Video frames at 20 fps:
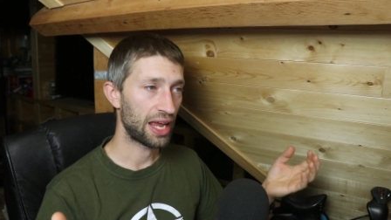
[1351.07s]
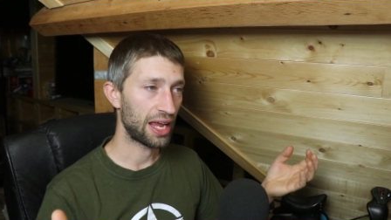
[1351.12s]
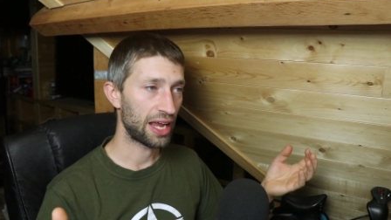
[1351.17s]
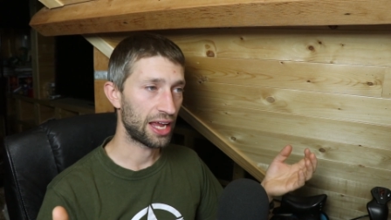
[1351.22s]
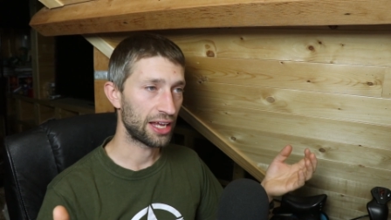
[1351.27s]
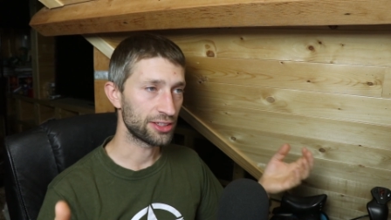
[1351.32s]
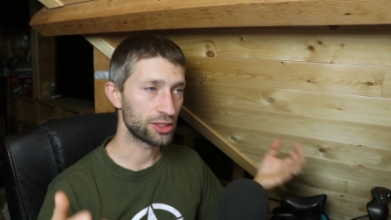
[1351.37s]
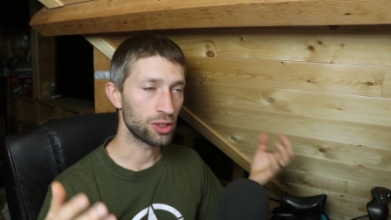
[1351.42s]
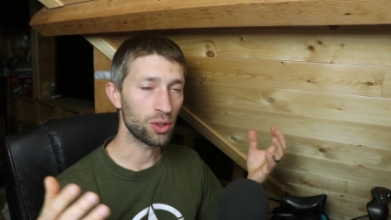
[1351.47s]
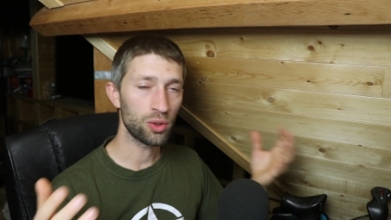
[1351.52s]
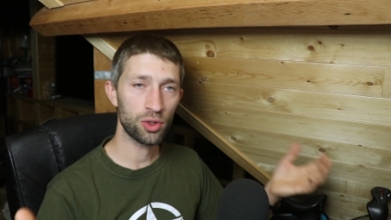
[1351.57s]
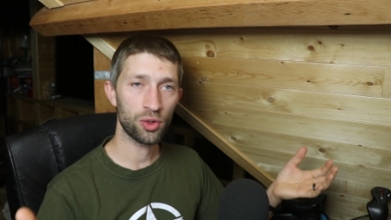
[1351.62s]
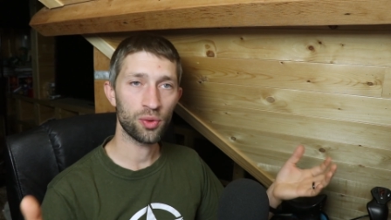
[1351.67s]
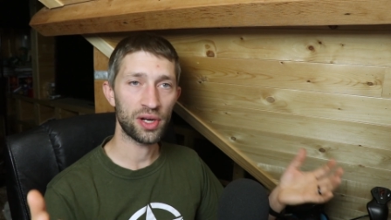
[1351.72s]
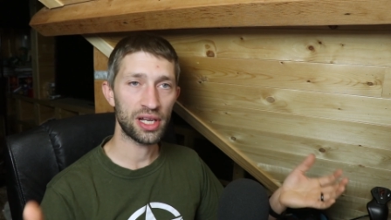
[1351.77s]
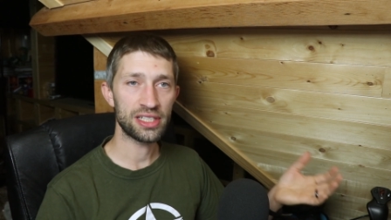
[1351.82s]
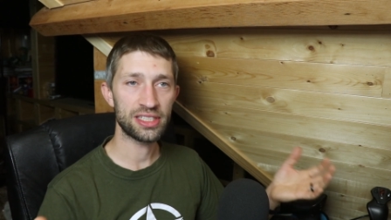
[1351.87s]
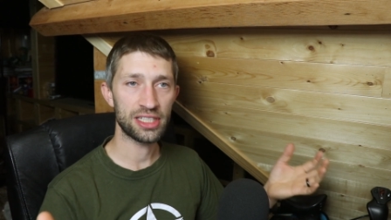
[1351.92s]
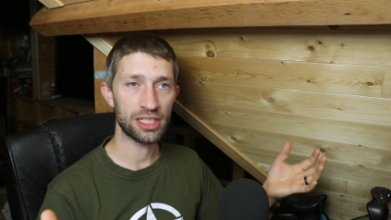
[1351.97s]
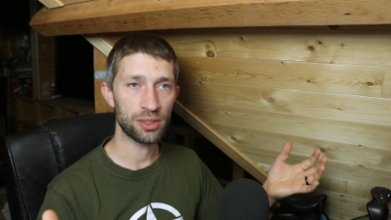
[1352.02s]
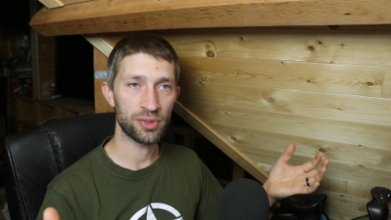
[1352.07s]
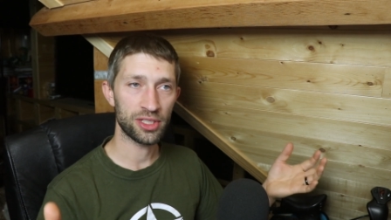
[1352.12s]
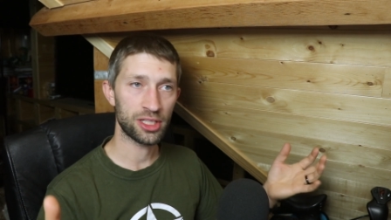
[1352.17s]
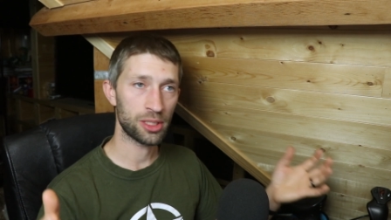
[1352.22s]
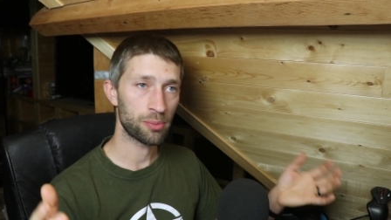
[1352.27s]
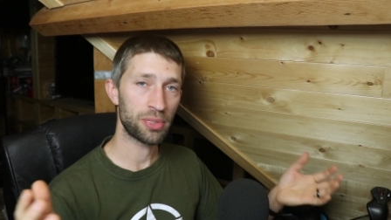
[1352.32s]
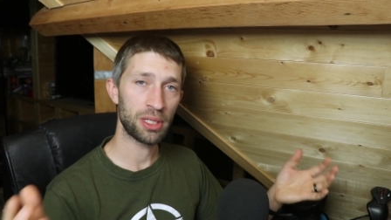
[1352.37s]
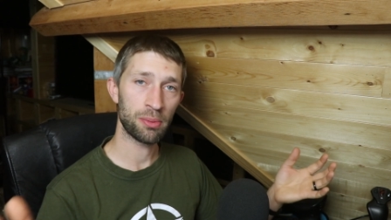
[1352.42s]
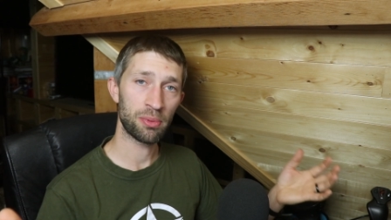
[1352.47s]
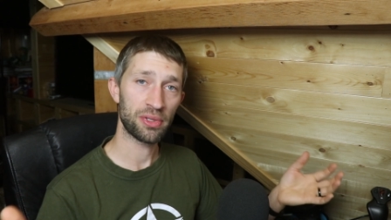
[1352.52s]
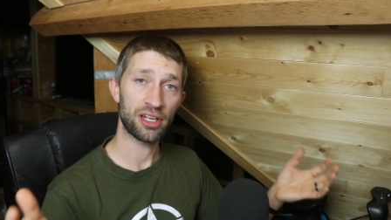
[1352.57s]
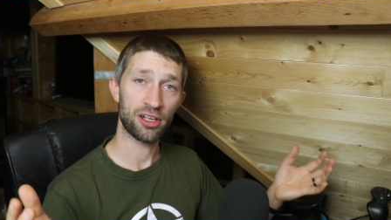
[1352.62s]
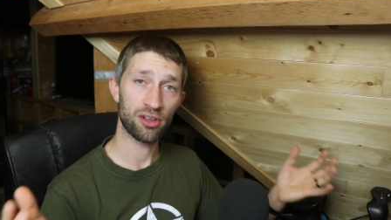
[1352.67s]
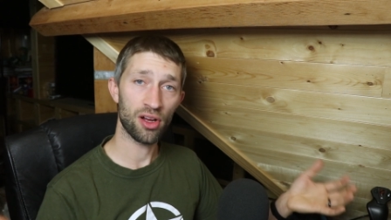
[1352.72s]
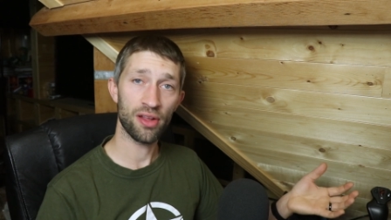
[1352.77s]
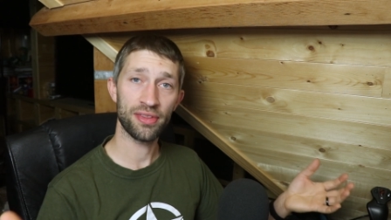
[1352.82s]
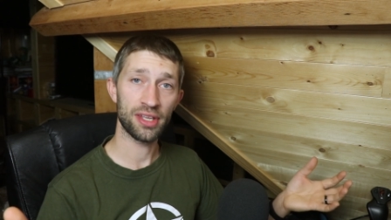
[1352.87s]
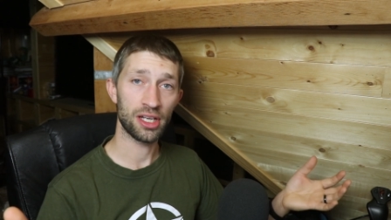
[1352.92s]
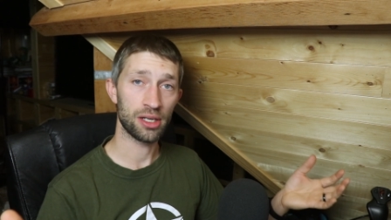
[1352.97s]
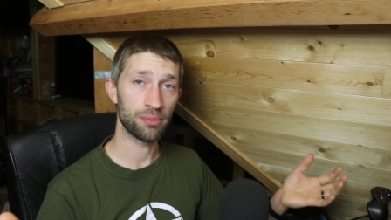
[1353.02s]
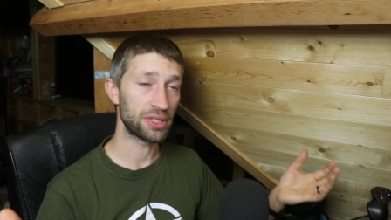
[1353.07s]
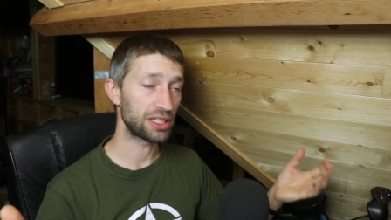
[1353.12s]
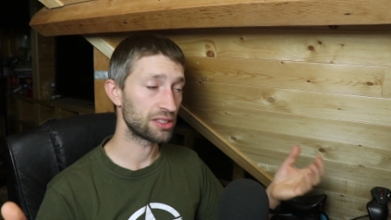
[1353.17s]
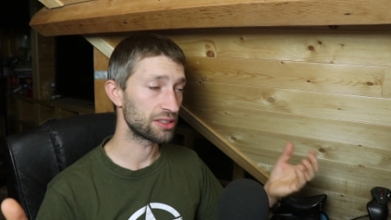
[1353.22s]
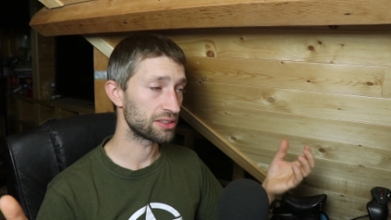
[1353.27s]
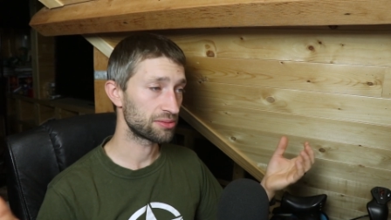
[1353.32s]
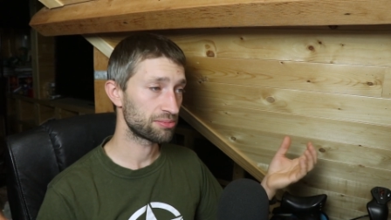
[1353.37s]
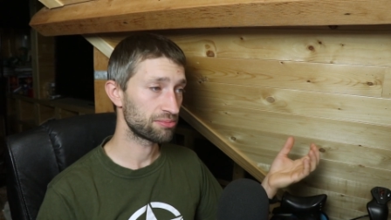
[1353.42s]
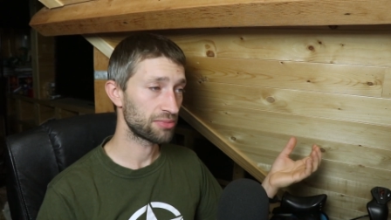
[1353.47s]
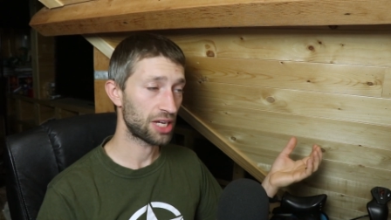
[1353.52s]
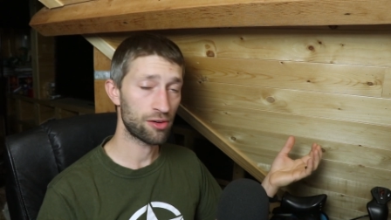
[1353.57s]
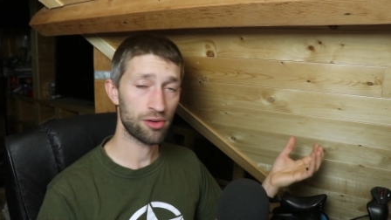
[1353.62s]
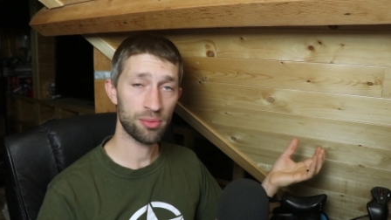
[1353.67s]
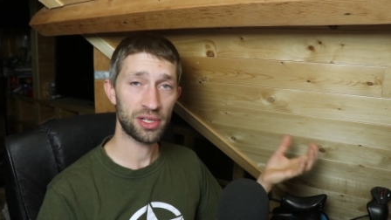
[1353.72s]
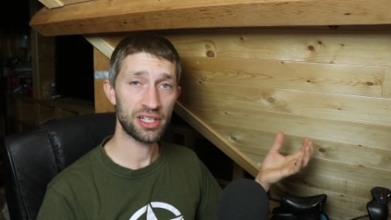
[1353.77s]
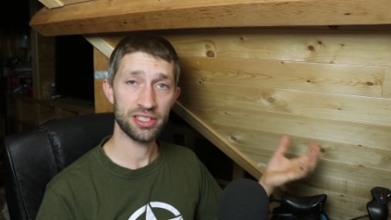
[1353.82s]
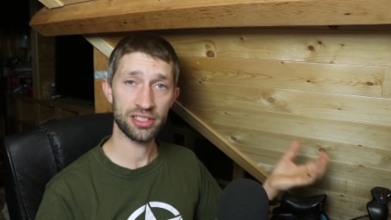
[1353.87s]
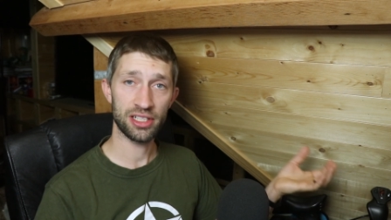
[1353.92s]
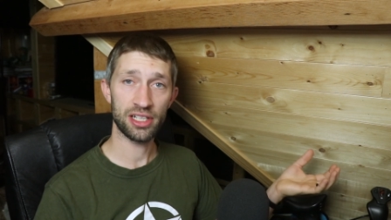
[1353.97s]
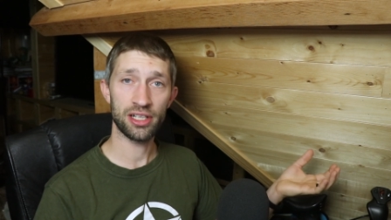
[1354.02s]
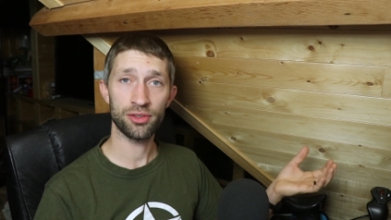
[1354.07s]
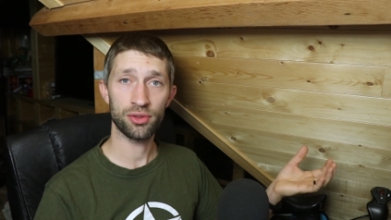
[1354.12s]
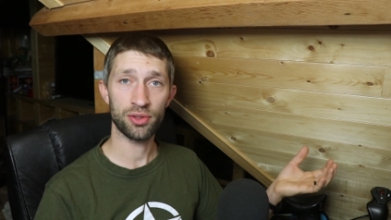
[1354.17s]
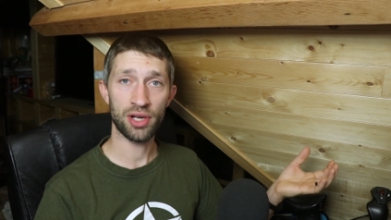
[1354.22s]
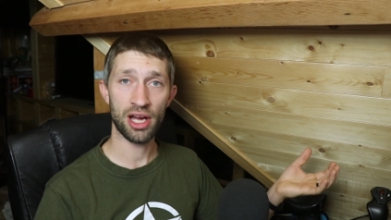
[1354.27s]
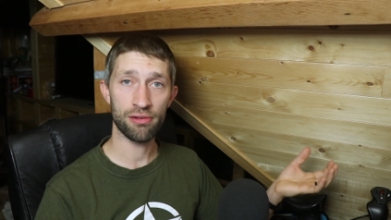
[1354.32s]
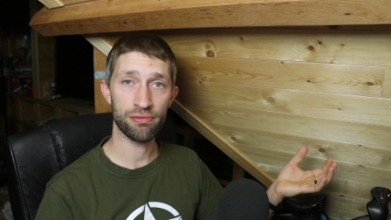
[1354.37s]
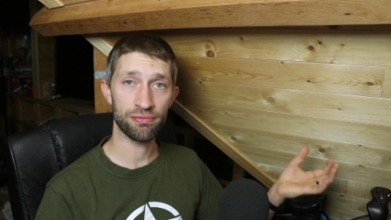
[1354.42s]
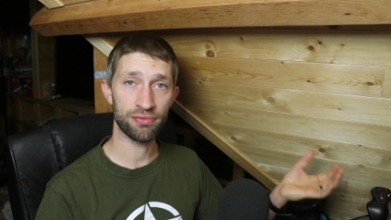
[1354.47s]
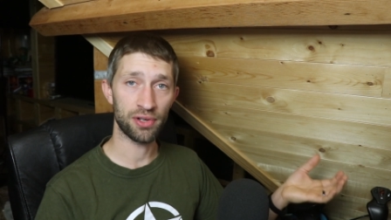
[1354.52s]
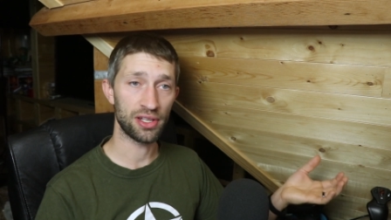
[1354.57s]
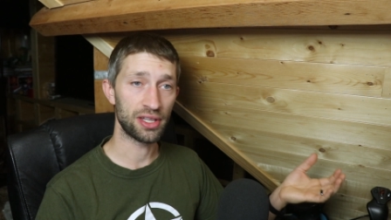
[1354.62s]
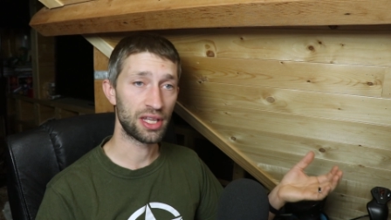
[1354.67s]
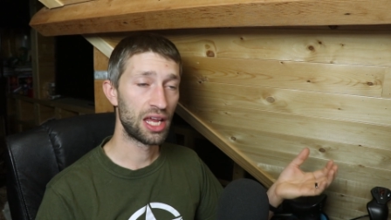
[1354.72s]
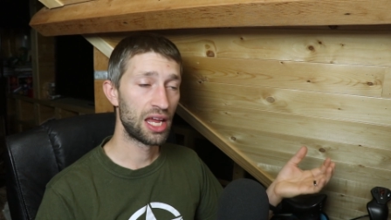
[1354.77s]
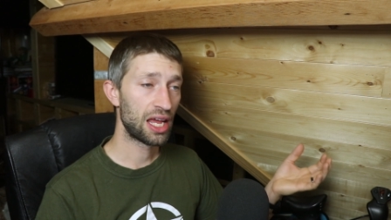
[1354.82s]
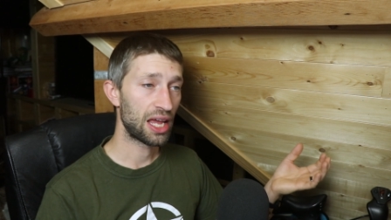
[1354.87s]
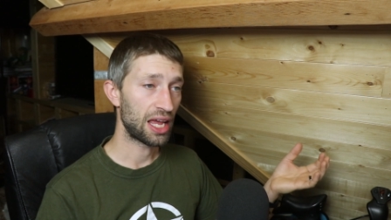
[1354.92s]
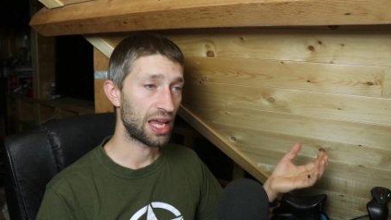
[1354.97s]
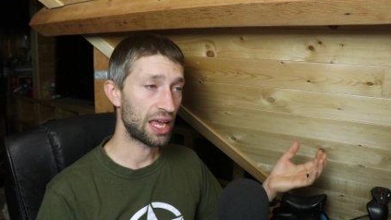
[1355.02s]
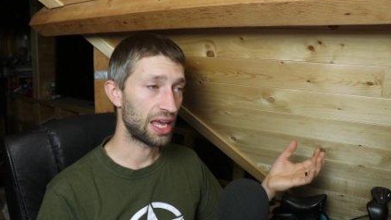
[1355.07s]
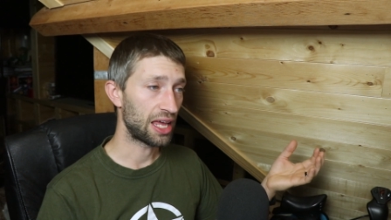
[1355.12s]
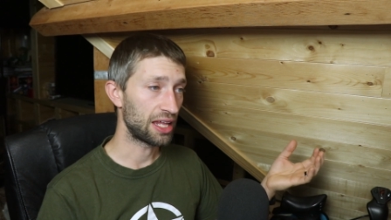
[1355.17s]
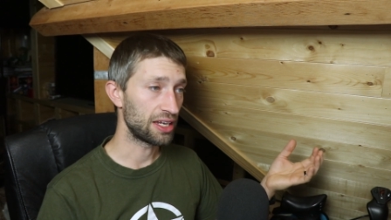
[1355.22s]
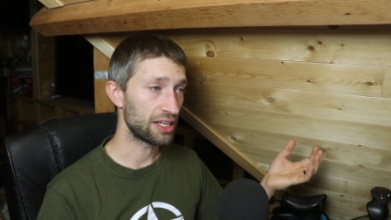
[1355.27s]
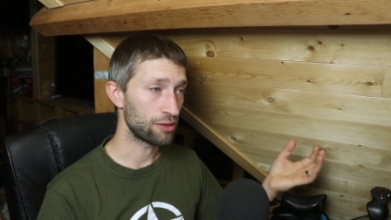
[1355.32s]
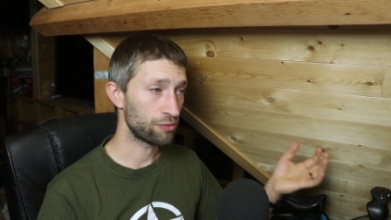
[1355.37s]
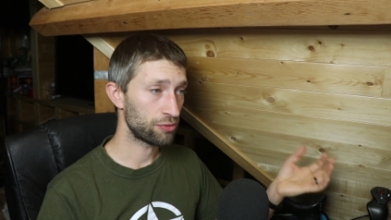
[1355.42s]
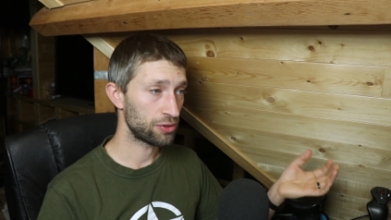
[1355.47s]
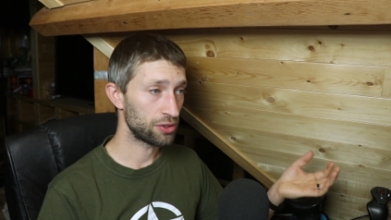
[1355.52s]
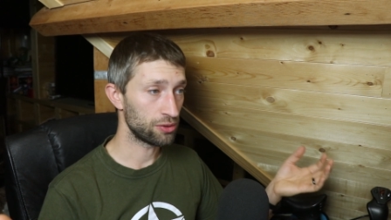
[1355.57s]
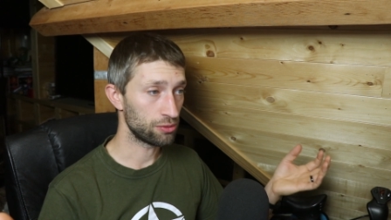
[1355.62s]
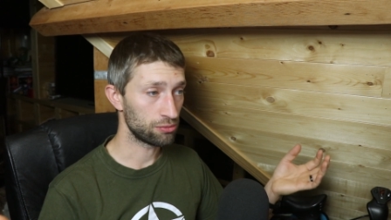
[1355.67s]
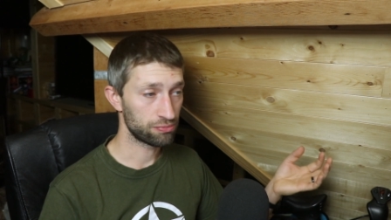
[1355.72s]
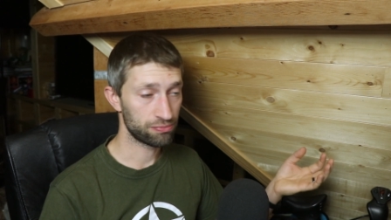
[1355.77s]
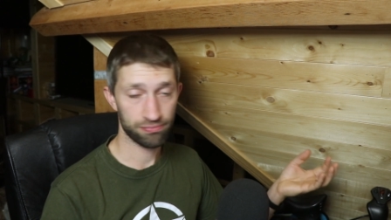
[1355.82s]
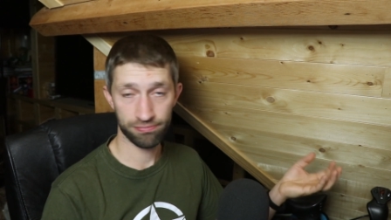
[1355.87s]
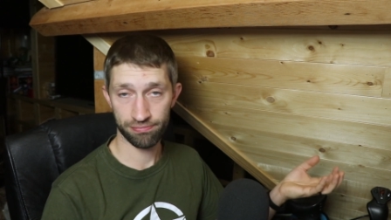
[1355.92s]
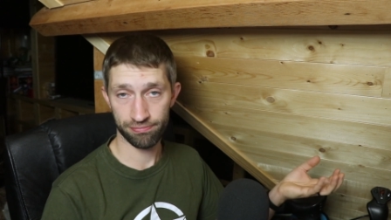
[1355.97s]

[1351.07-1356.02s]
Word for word: and go crazy with the people that are on there because everybody's there to have fun and if you